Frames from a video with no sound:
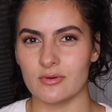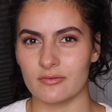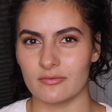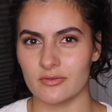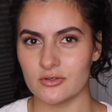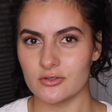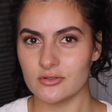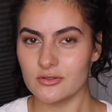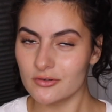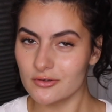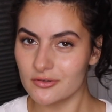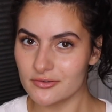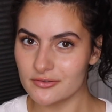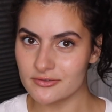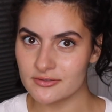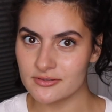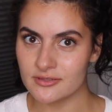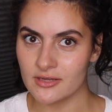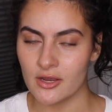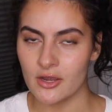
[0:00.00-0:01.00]
of the
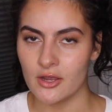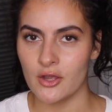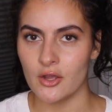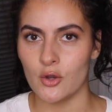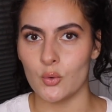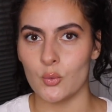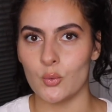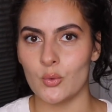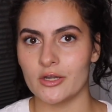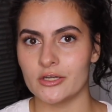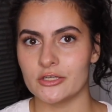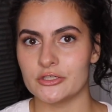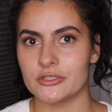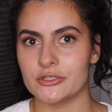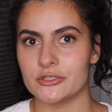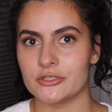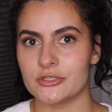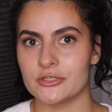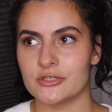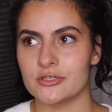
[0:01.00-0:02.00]
sugars,
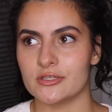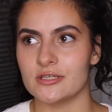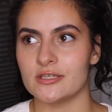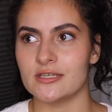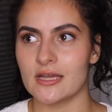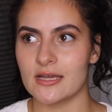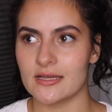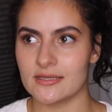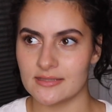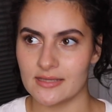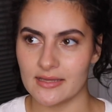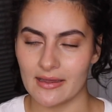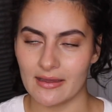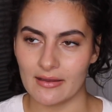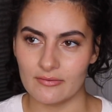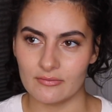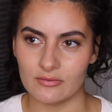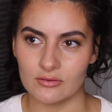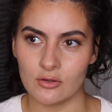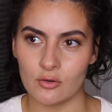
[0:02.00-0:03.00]
which, yes, they
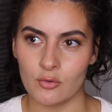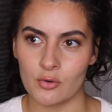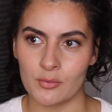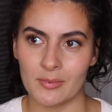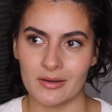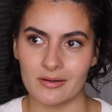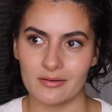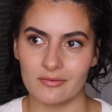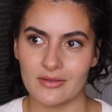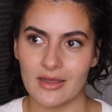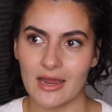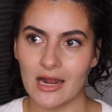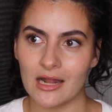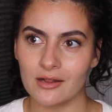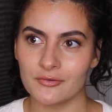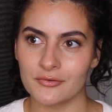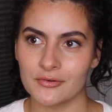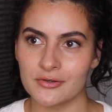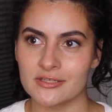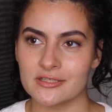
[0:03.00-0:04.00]
have a lower amount of
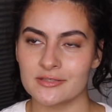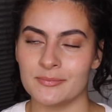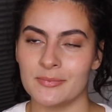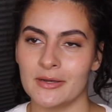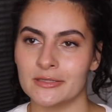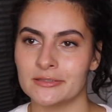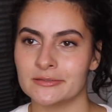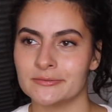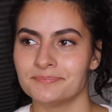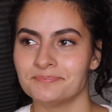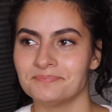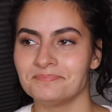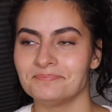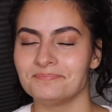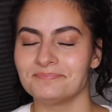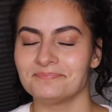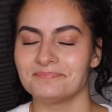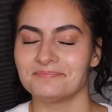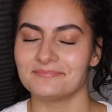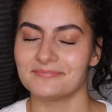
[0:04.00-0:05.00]
calories, but
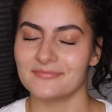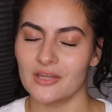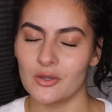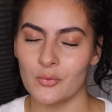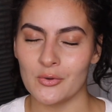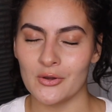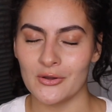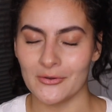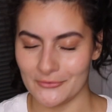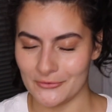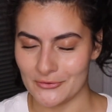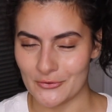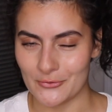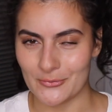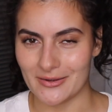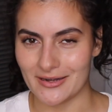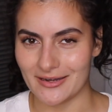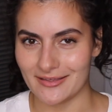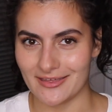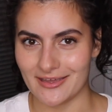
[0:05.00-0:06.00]
We all know
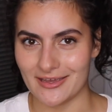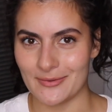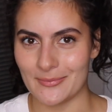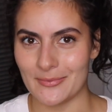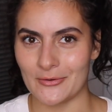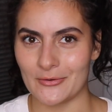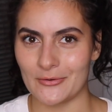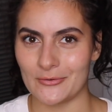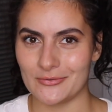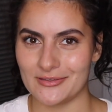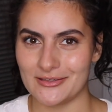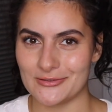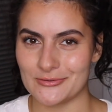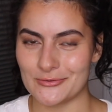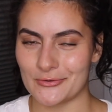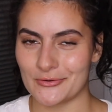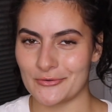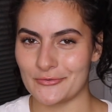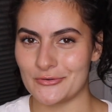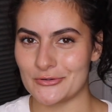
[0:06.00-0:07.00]
what I think about these
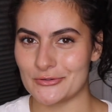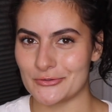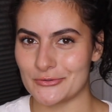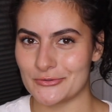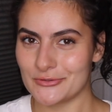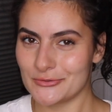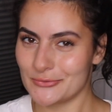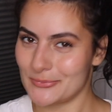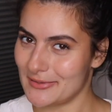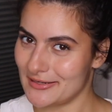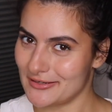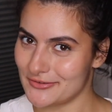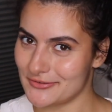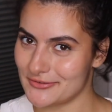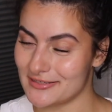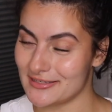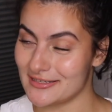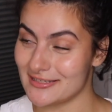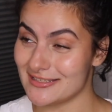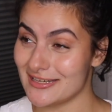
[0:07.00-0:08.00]
artificial
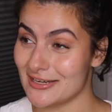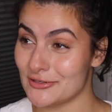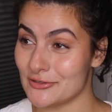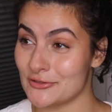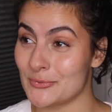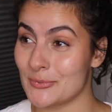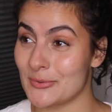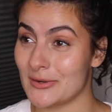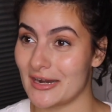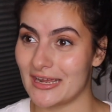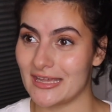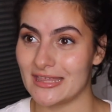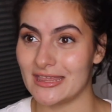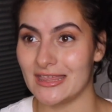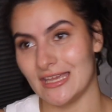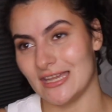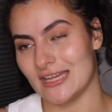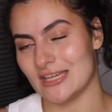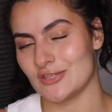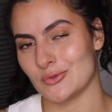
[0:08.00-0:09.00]
sweeteners. And it's not just what I
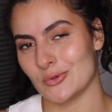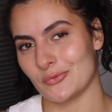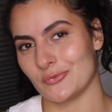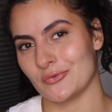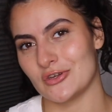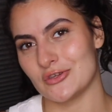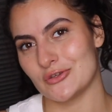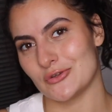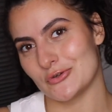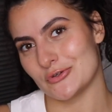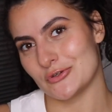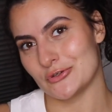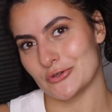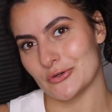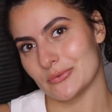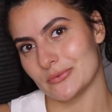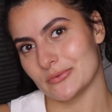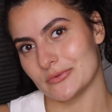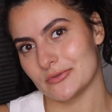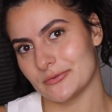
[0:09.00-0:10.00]
think, it's what research
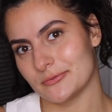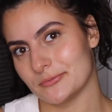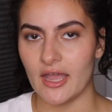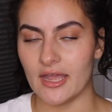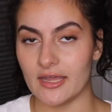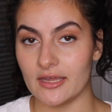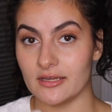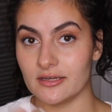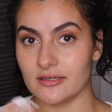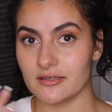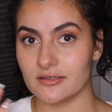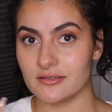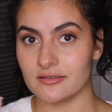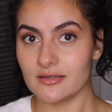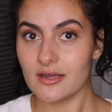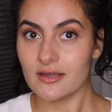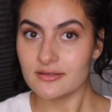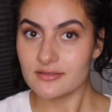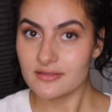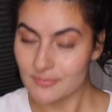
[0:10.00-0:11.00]
shows. And
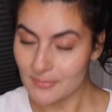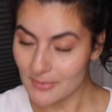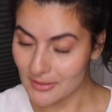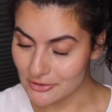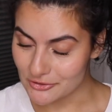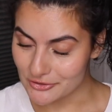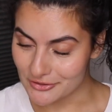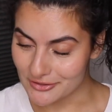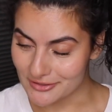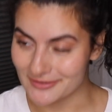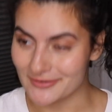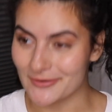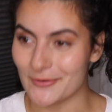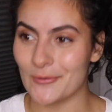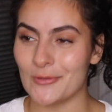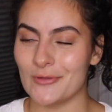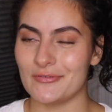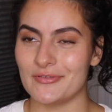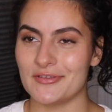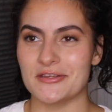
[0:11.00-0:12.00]
not to mention
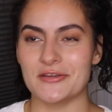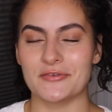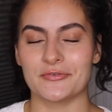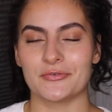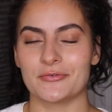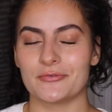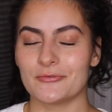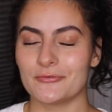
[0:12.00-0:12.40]
all of the different